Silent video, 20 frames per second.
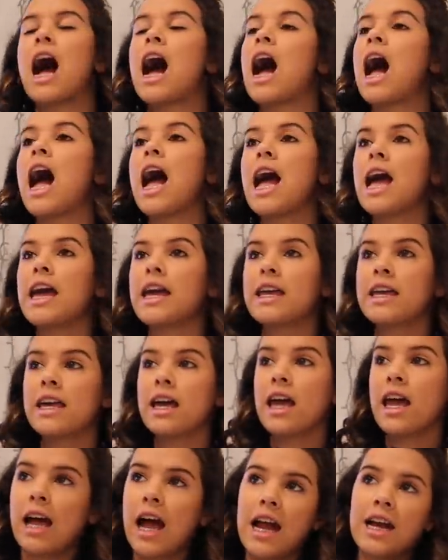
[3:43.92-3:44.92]

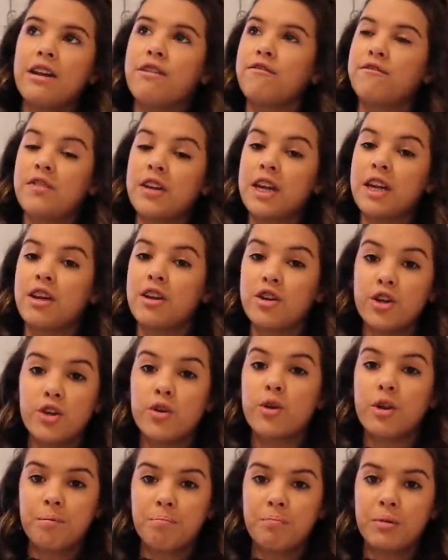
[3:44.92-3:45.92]
I kind of need a
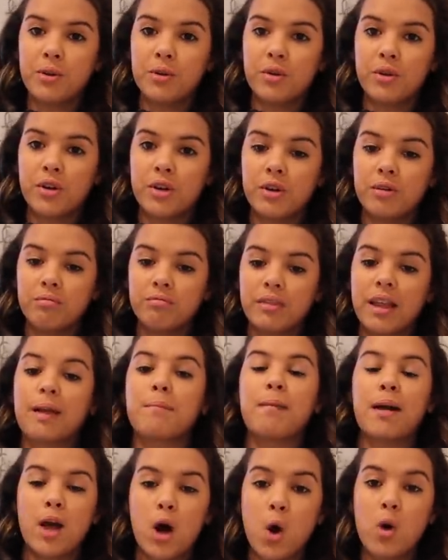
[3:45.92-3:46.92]
new computer,
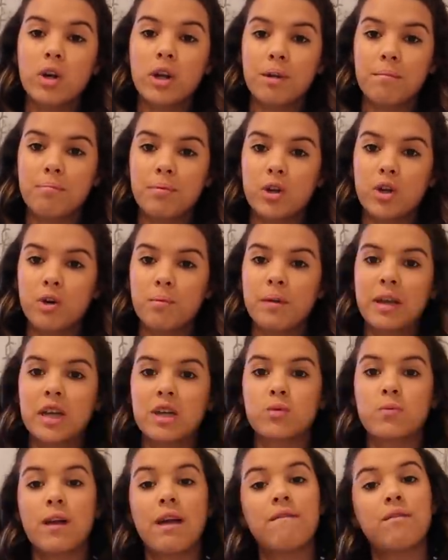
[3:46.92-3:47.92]
like my own computer,
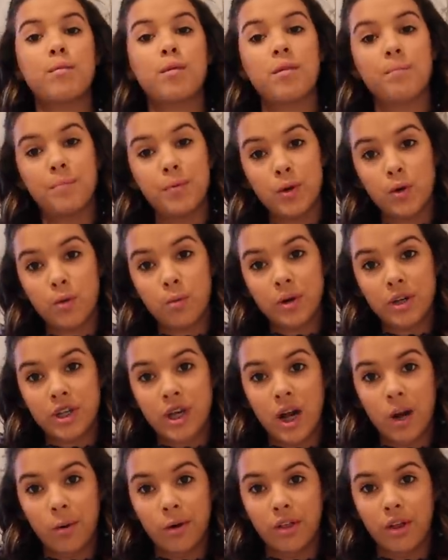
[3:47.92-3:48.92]
because we have a computer we
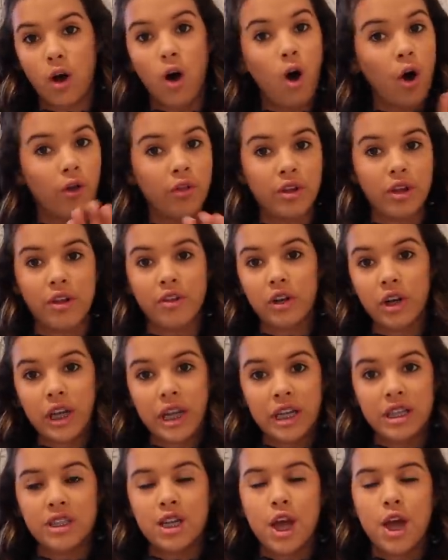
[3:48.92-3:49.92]
share with all the other
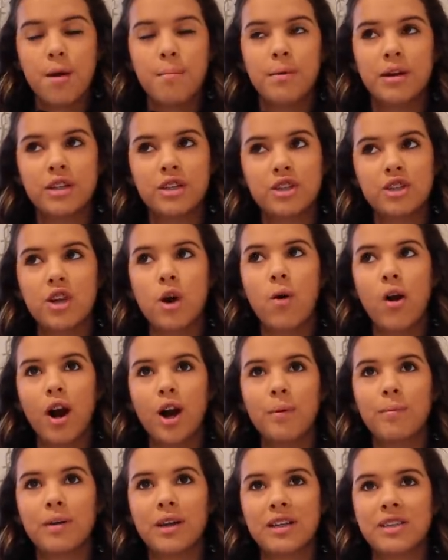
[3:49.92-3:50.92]
kids, but it's so
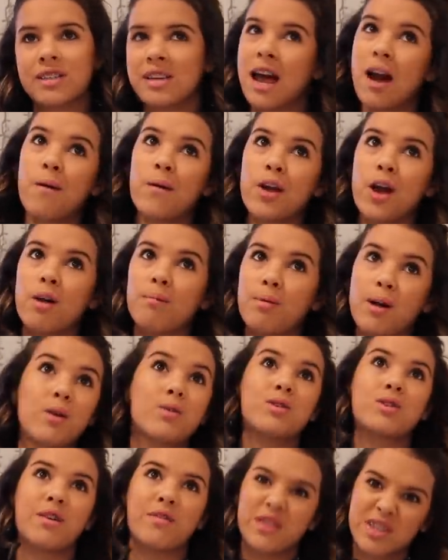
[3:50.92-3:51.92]
hard because now we all
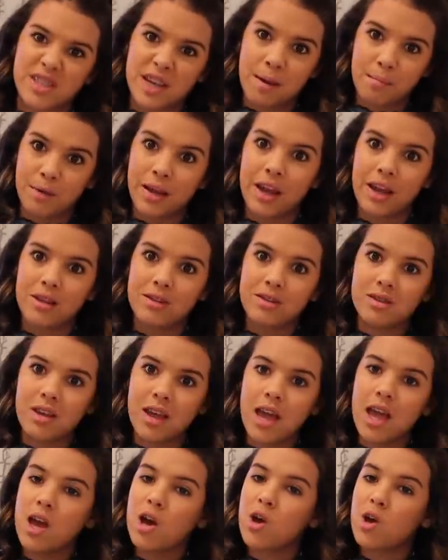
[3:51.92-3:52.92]
post on the same
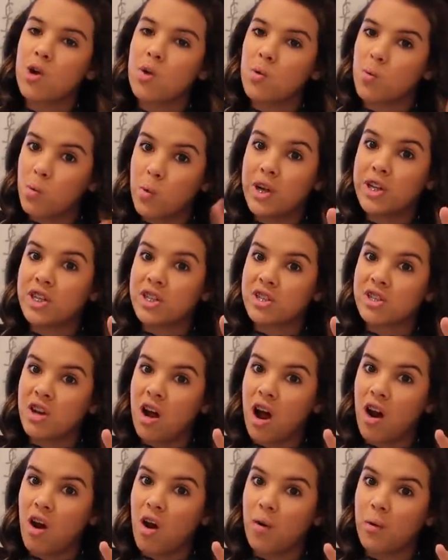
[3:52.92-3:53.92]
days, which is
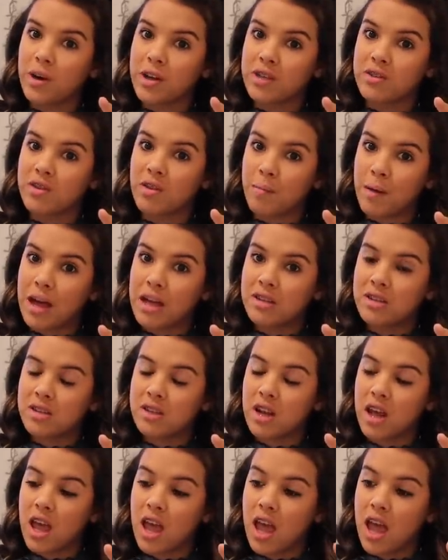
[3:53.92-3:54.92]
not always the
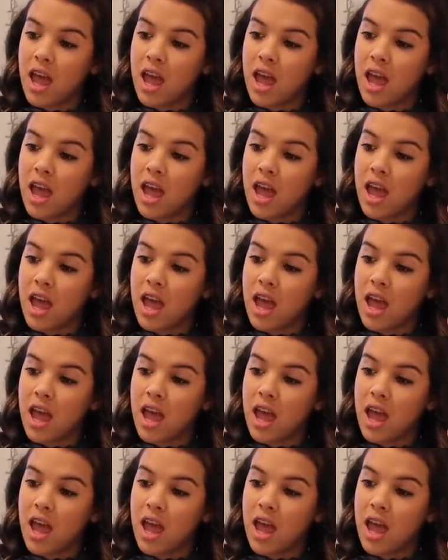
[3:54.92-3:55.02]
best.